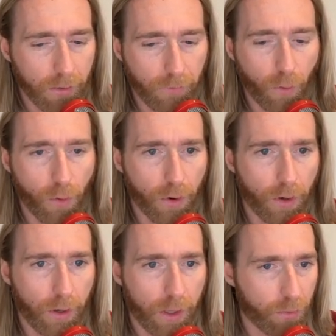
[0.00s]

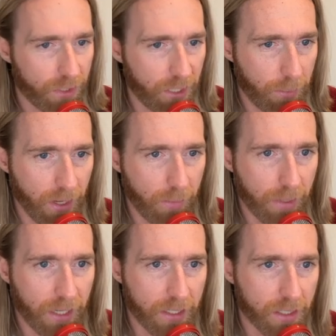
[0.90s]
for the recipient,
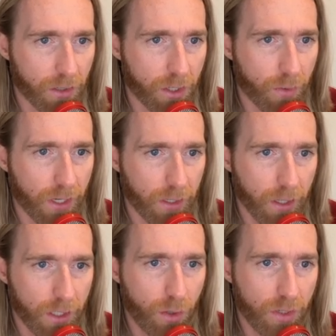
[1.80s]
because you're doing
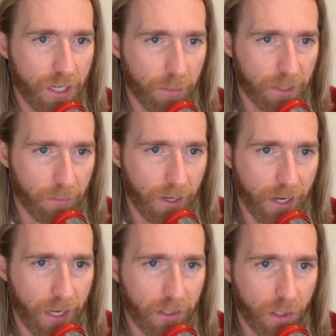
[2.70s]
2 attempts on
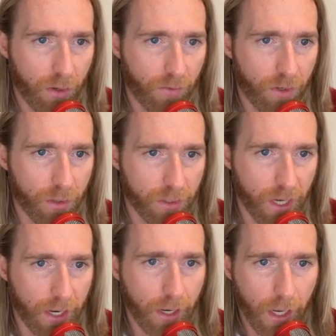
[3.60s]
Monday, 2 on
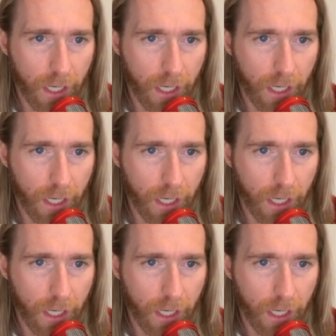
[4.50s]
Tuesday,